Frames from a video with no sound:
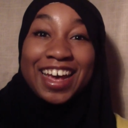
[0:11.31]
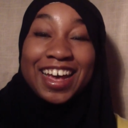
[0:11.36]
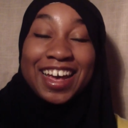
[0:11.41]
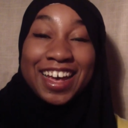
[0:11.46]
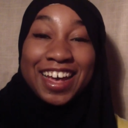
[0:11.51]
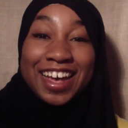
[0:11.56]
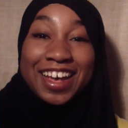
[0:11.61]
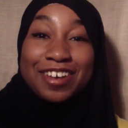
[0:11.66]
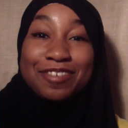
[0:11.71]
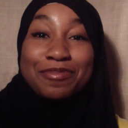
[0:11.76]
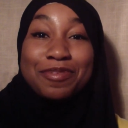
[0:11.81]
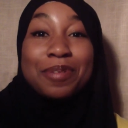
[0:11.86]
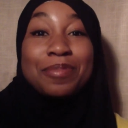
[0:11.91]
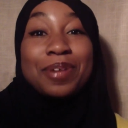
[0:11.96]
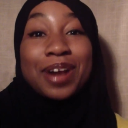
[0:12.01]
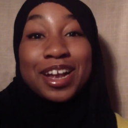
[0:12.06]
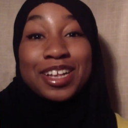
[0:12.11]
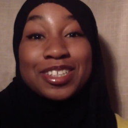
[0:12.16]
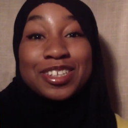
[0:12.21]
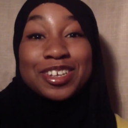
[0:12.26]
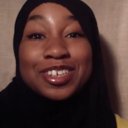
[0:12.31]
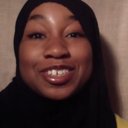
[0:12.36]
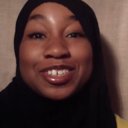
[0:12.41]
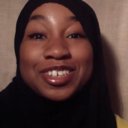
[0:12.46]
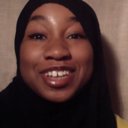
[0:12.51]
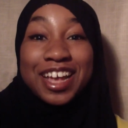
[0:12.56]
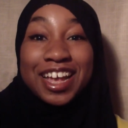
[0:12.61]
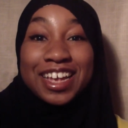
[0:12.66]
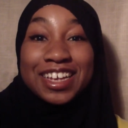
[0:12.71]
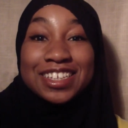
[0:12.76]
remember I told
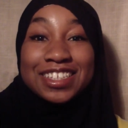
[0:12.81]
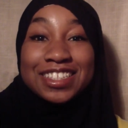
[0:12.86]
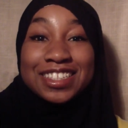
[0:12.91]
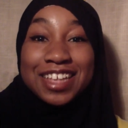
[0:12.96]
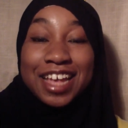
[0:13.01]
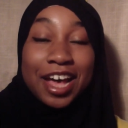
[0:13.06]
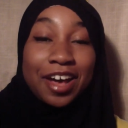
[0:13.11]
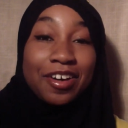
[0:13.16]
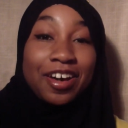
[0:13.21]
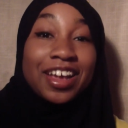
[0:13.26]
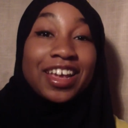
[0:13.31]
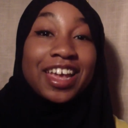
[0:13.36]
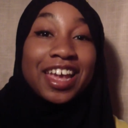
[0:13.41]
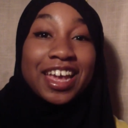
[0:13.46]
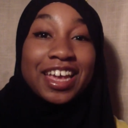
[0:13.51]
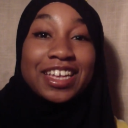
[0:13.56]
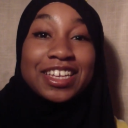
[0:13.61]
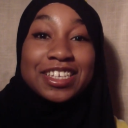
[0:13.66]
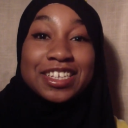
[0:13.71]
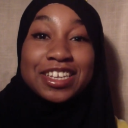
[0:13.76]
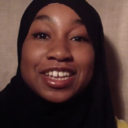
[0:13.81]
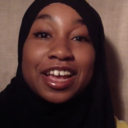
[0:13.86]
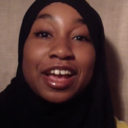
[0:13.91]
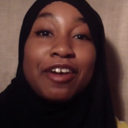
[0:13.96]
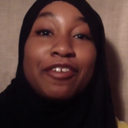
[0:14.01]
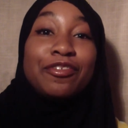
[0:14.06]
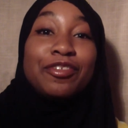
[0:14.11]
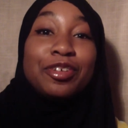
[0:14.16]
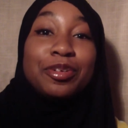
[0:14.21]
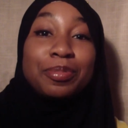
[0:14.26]
you guys how I gained
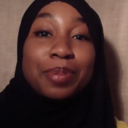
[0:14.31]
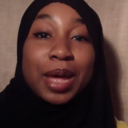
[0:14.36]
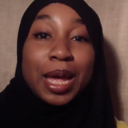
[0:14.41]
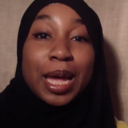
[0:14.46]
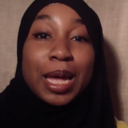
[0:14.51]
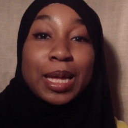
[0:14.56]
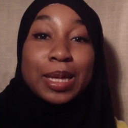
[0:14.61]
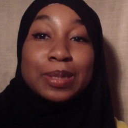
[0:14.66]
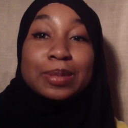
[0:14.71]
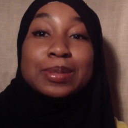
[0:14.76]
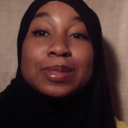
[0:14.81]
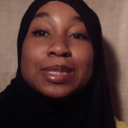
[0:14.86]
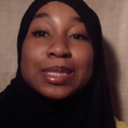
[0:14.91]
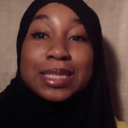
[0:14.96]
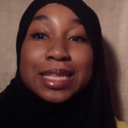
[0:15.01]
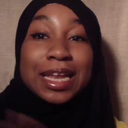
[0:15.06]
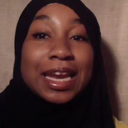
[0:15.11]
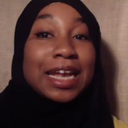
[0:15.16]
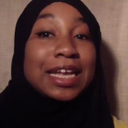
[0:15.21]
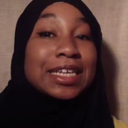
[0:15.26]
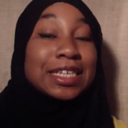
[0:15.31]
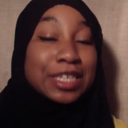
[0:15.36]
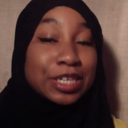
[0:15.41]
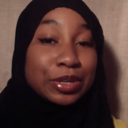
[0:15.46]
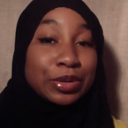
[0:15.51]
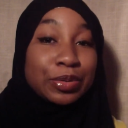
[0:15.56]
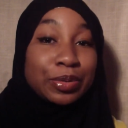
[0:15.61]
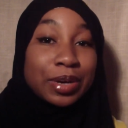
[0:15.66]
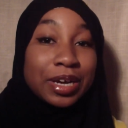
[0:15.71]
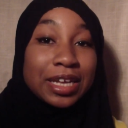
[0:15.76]
a few pounds that I
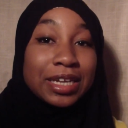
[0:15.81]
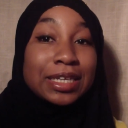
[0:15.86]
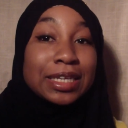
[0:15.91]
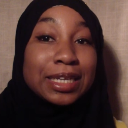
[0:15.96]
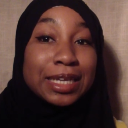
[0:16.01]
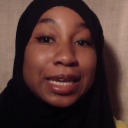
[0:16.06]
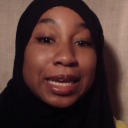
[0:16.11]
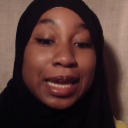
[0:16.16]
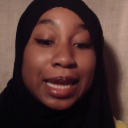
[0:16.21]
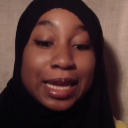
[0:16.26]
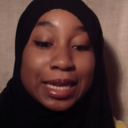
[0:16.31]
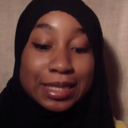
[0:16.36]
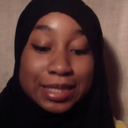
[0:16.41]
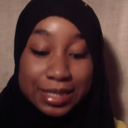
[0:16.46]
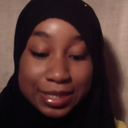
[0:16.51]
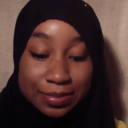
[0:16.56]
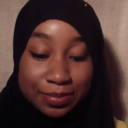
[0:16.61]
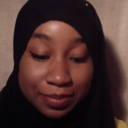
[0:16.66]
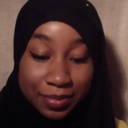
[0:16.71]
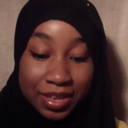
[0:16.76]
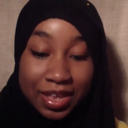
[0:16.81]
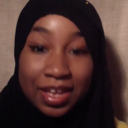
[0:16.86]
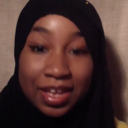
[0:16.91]
didn't want? Yes.